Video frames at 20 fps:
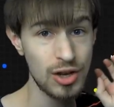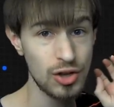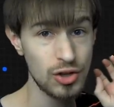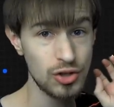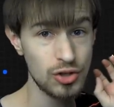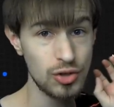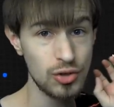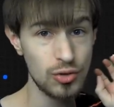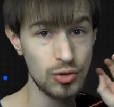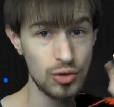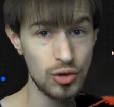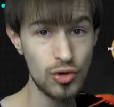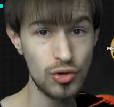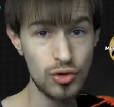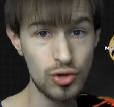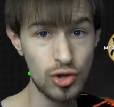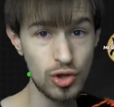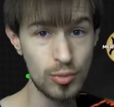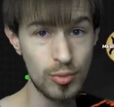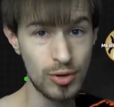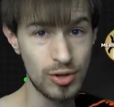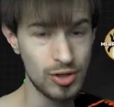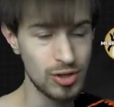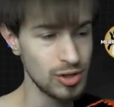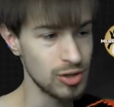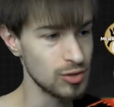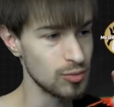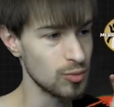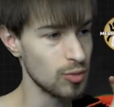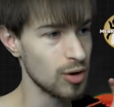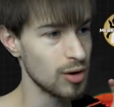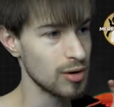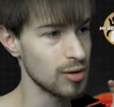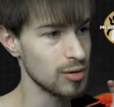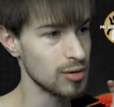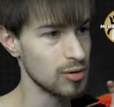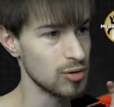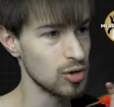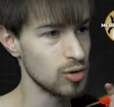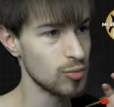to YouTube, which is what
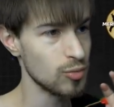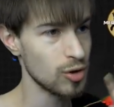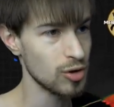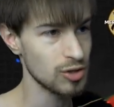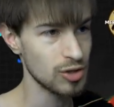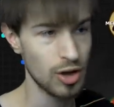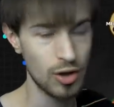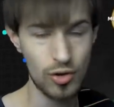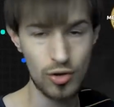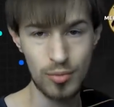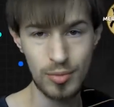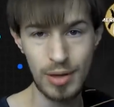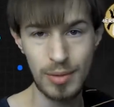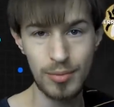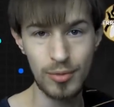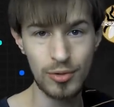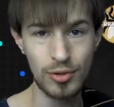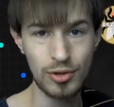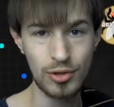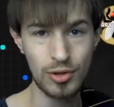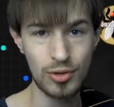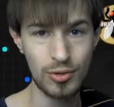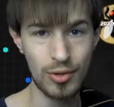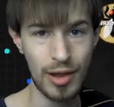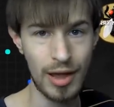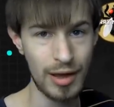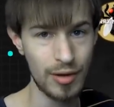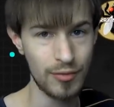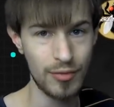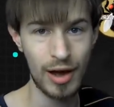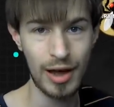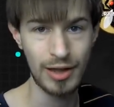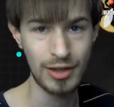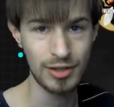numerous other people do, like Vine